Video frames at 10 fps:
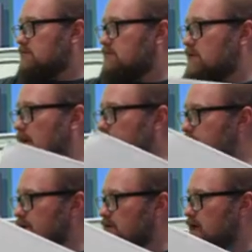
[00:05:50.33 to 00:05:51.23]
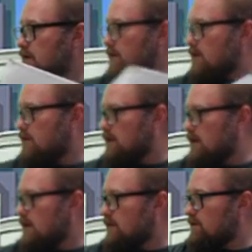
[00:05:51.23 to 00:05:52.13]
Not much going on there. You can
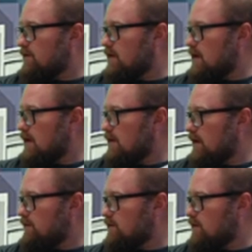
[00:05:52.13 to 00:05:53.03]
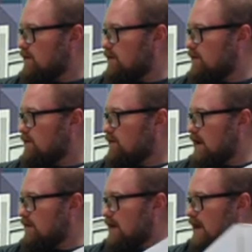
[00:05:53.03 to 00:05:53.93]
kind of see that's the
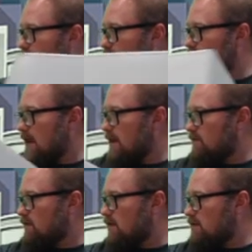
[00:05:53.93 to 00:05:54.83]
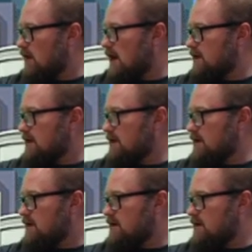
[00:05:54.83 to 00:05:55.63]
side that had the tabs all locked in.